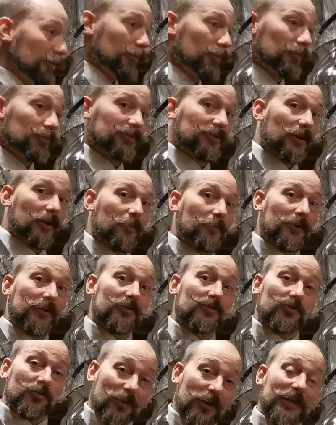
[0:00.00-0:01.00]
a horse armor,
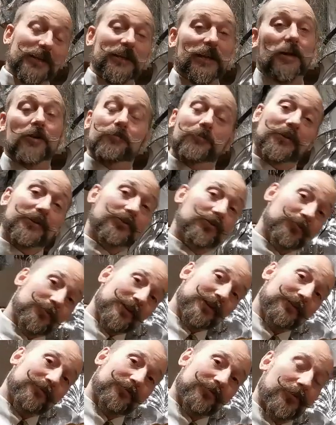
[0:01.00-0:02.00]
trying out my new
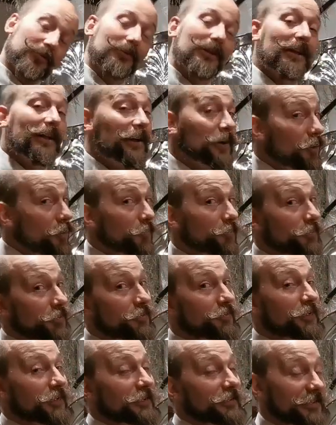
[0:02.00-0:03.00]
microphone, and I hope
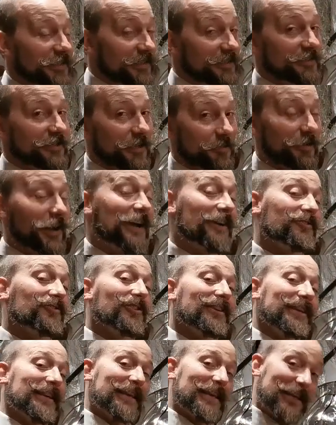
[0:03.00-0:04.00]
you can this time
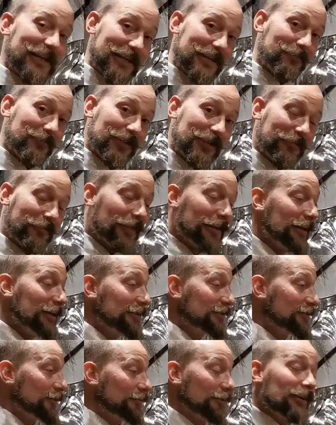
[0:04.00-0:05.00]
actually hear me.
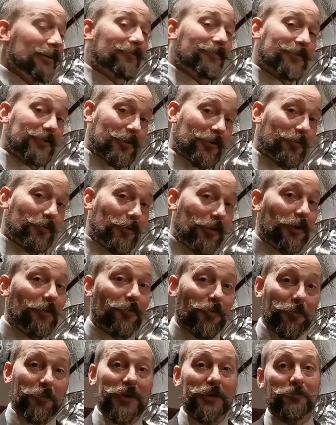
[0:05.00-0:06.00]
So if so,
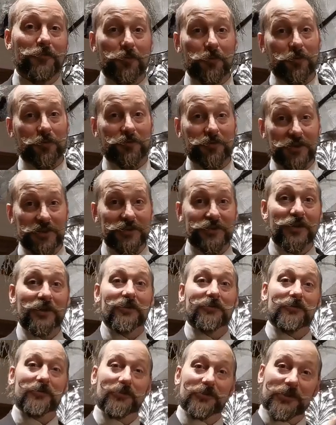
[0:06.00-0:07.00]
we'll make more of these
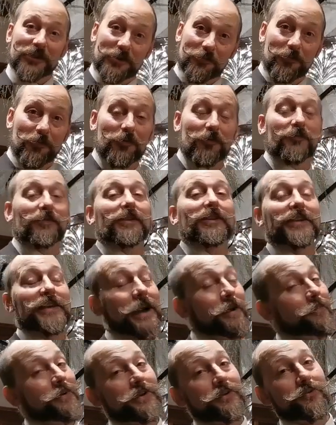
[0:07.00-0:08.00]
to keep on
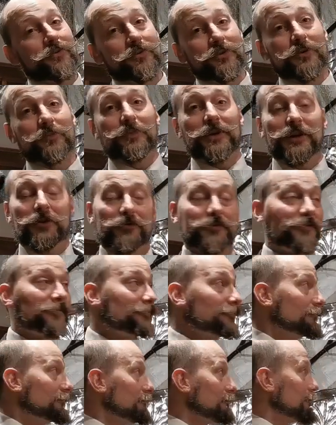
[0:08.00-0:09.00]
yapping on about
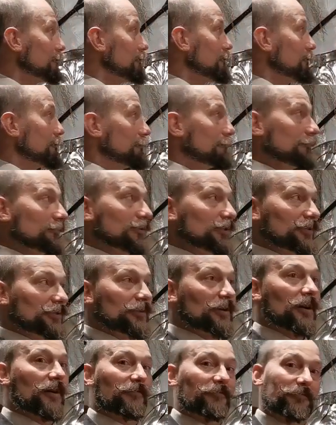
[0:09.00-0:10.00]

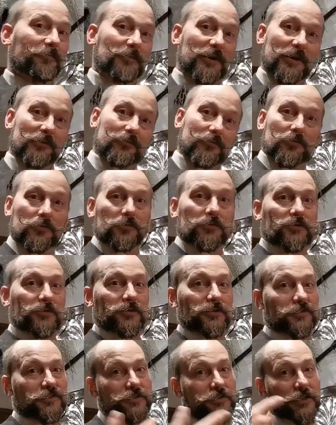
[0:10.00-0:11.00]
stuff, about
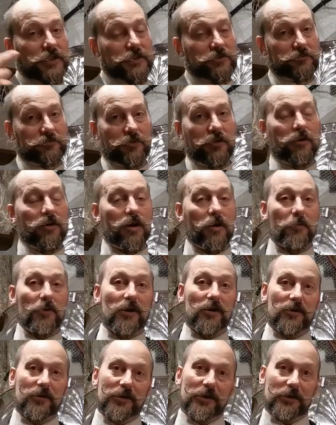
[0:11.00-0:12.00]
horses and
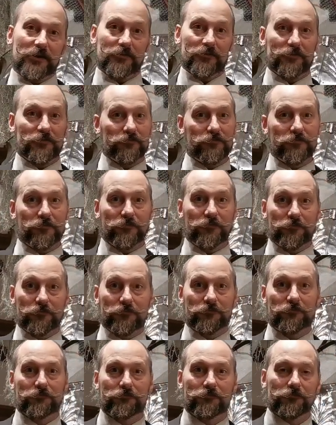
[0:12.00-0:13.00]
armor and
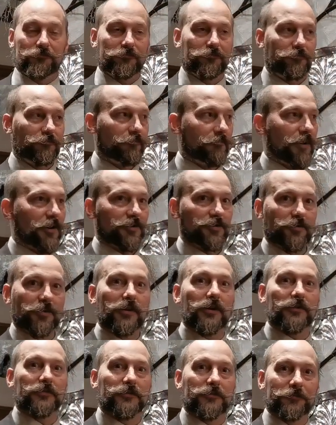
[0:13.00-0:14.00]
martial
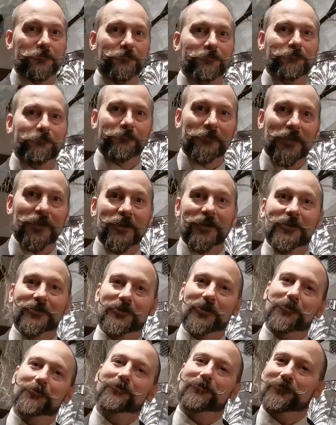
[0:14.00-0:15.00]
arts.
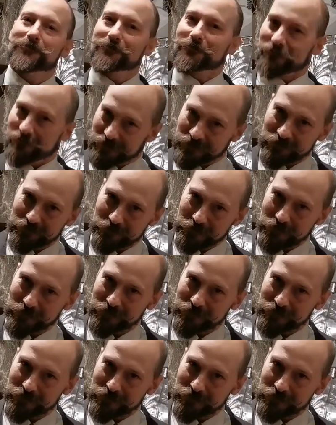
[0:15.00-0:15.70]
So, thank you very